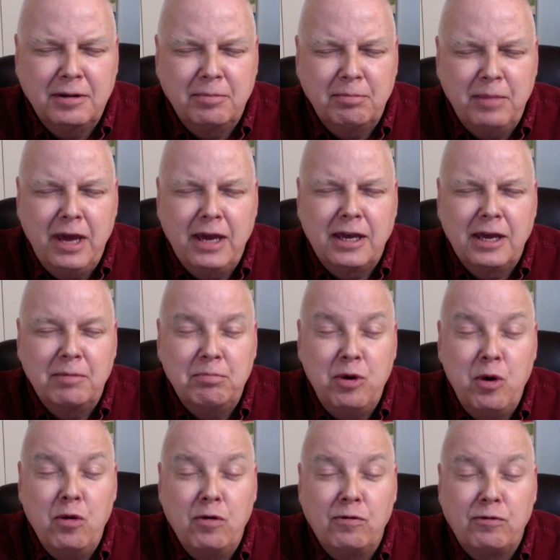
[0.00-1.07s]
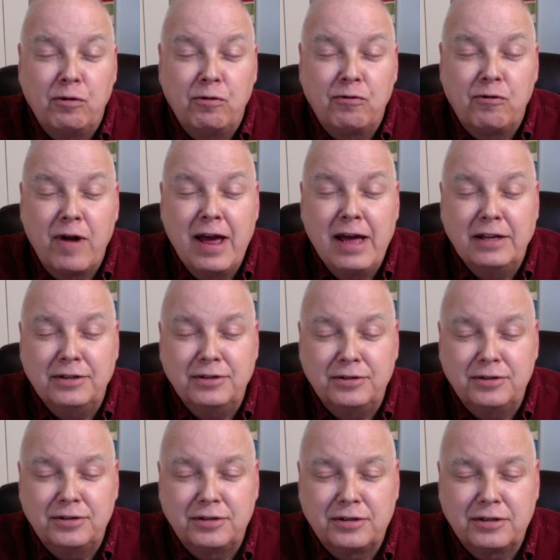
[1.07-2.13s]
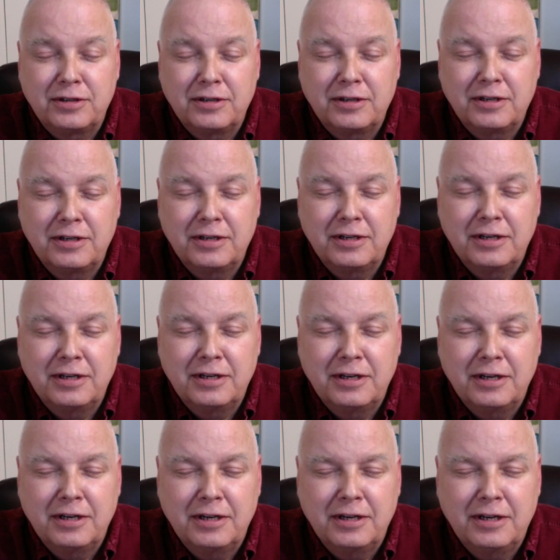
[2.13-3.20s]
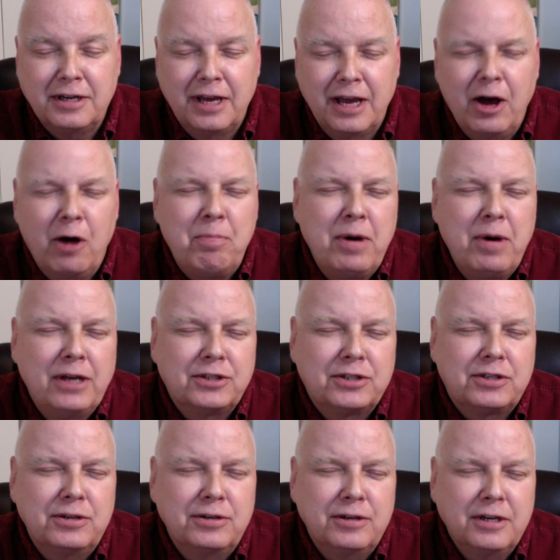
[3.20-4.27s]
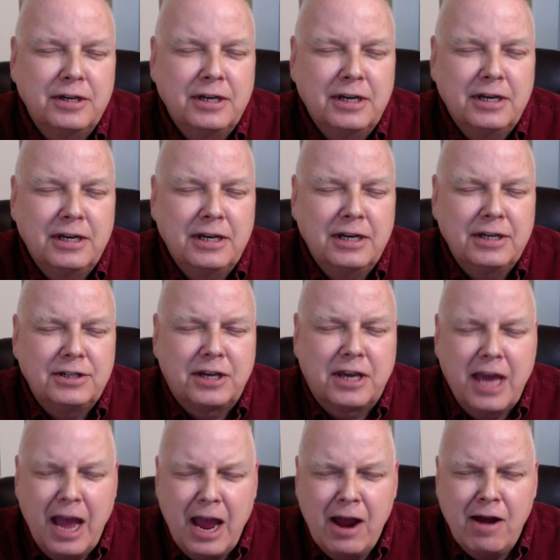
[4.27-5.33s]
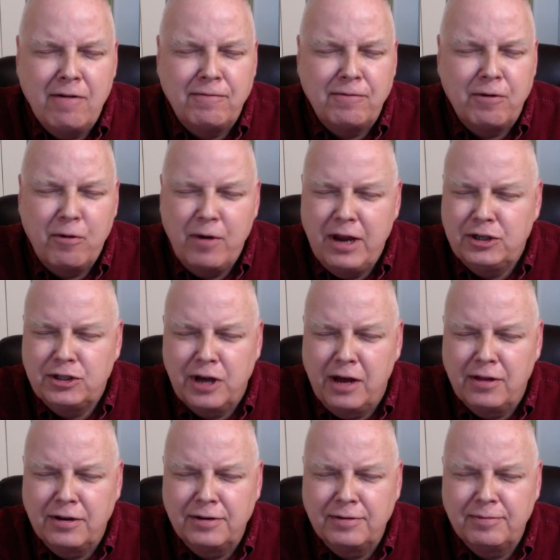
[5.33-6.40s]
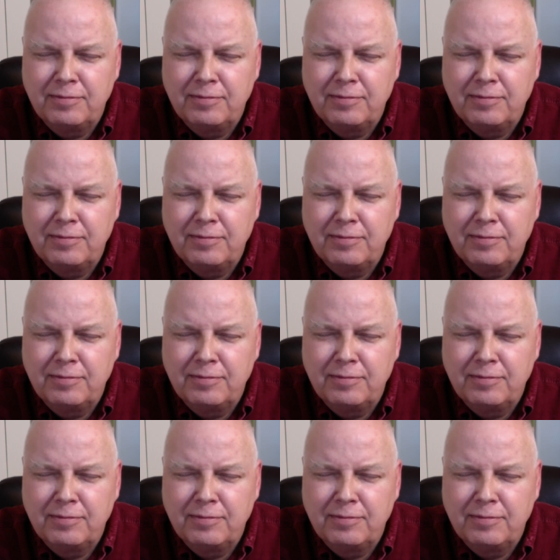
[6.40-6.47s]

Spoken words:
making beautiful friends. Help us to to care for each other